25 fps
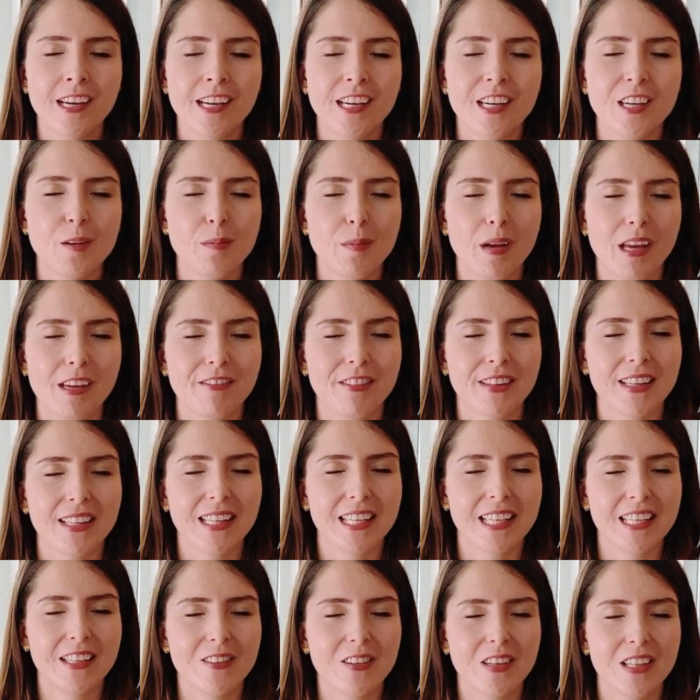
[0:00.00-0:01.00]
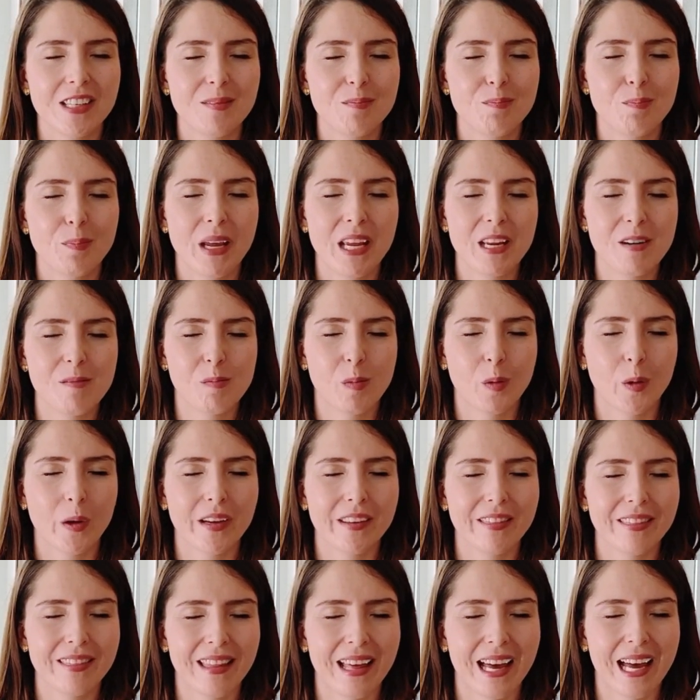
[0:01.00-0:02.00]
You may feel like you can
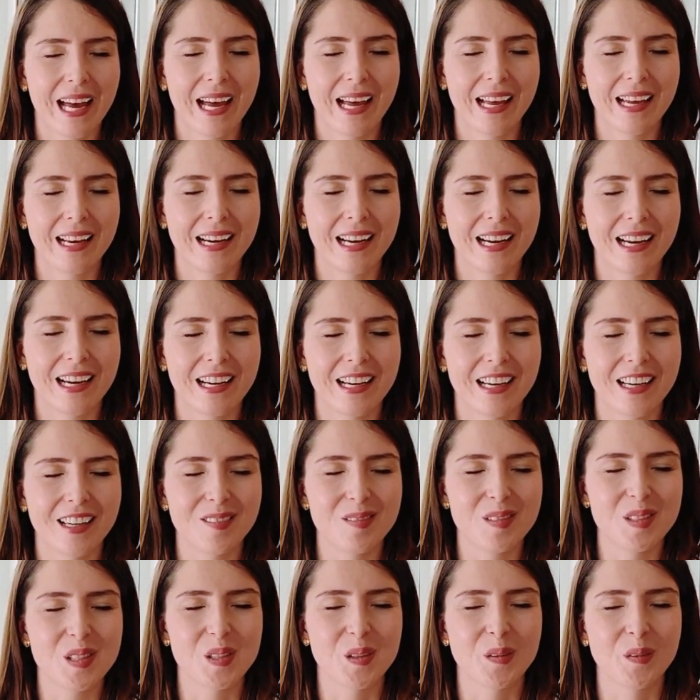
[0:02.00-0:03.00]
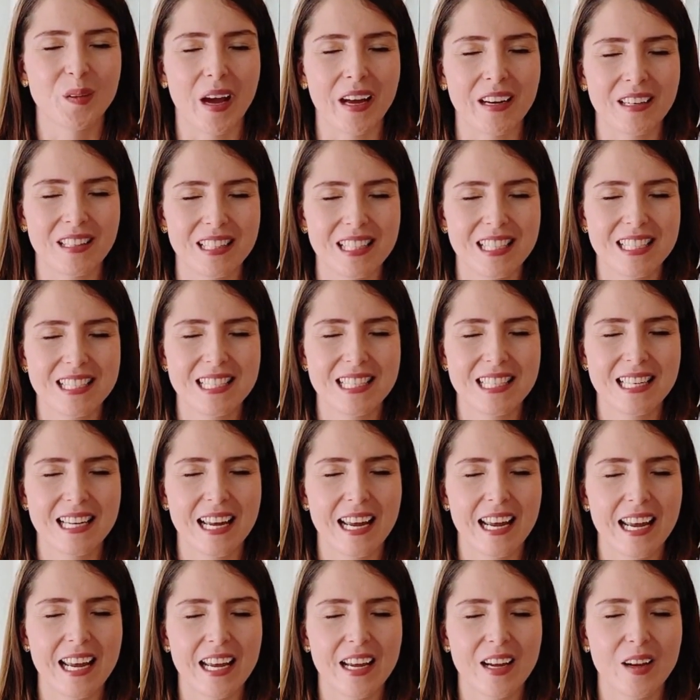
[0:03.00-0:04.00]
pinpoint that directly
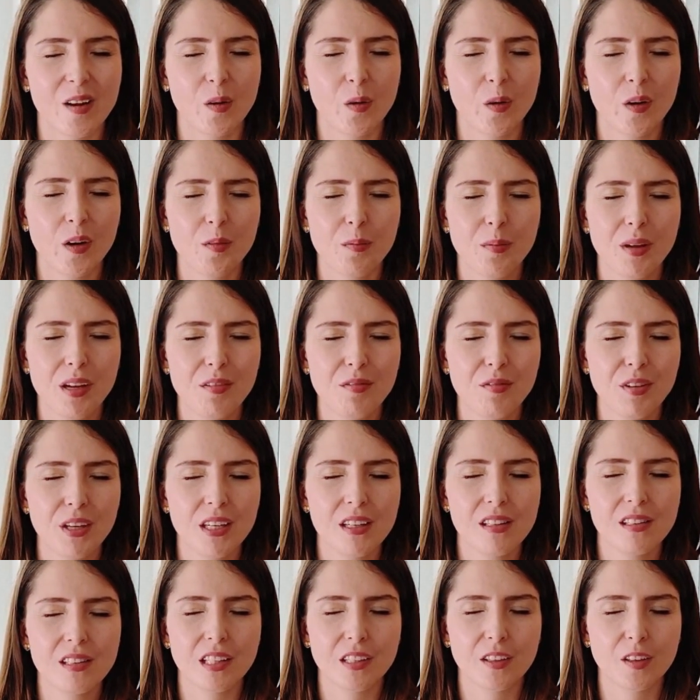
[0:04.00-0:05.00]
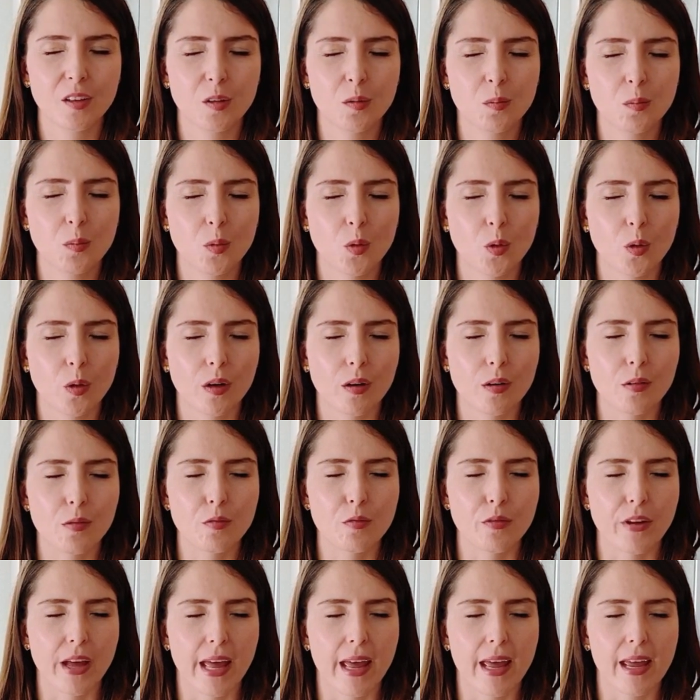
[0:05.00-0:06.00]
today, or it may feel a little more
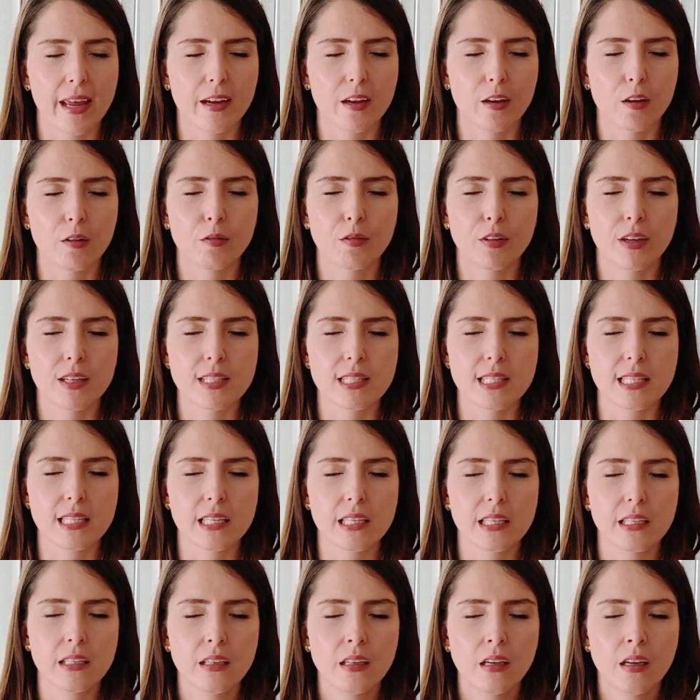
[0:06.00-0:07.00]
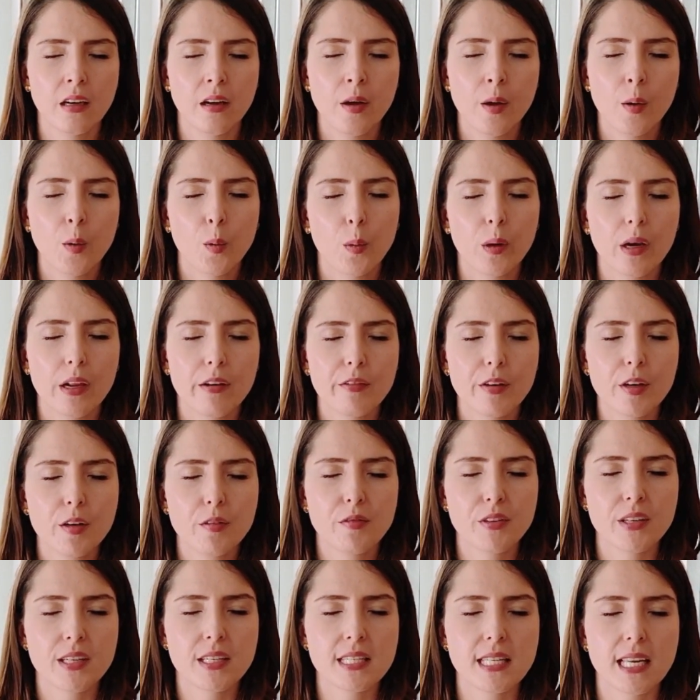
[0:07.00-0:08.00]
vague or fuzzy. Whatever it
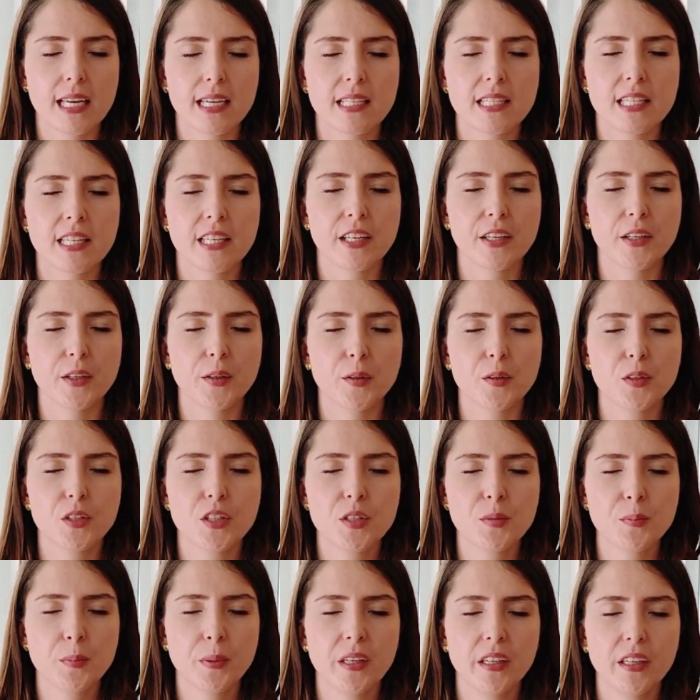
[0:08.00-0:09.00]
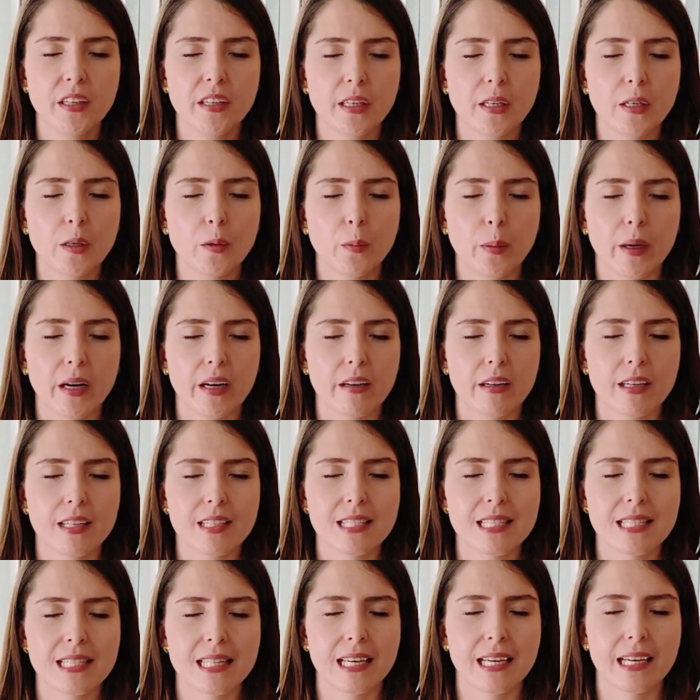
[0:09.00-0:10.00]
feels like to you, just bringing your
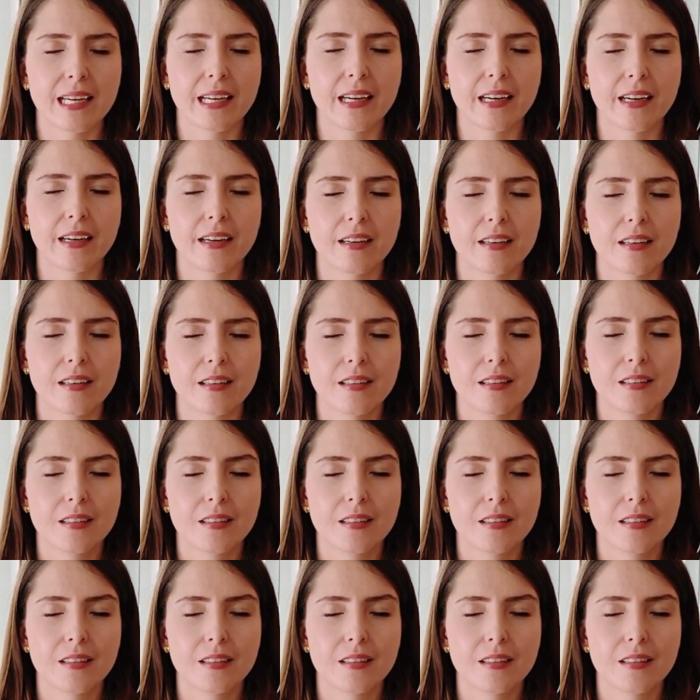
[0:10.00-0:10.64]
awareness there.